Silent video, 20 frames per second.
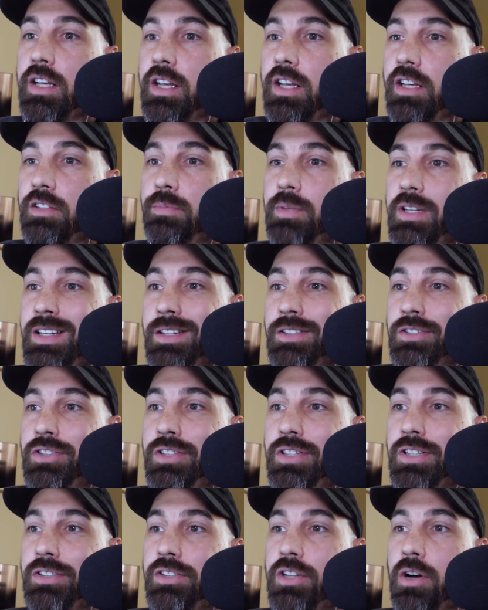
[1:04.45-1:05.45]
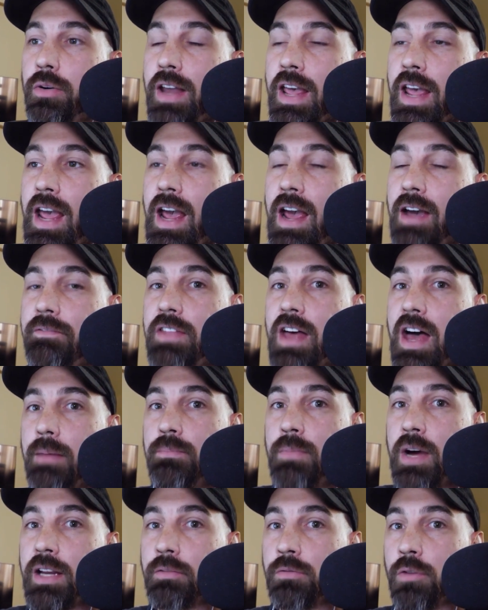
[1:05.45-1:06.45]
is because you just don't have
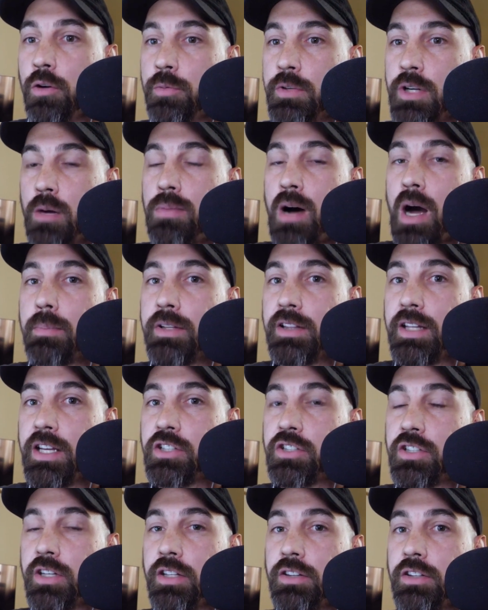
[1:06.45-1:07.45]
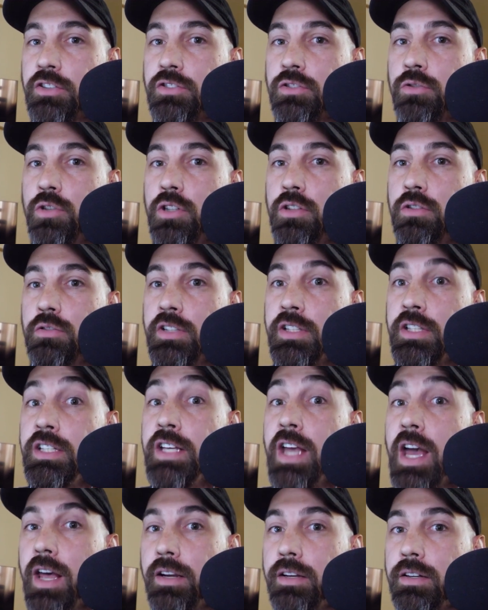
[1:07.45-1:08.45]
that microbial population in the soil
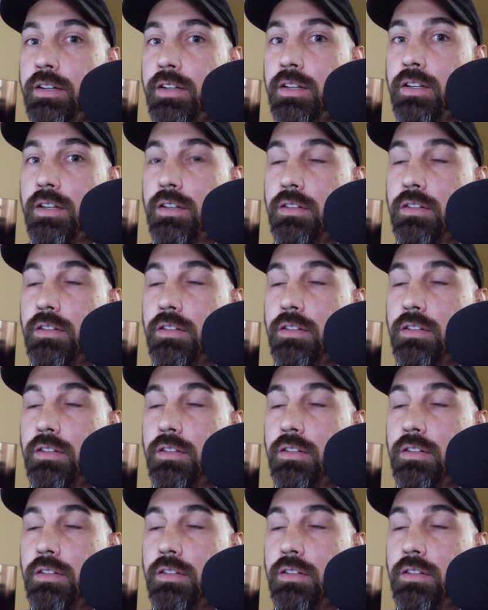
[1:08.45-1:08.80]
yet.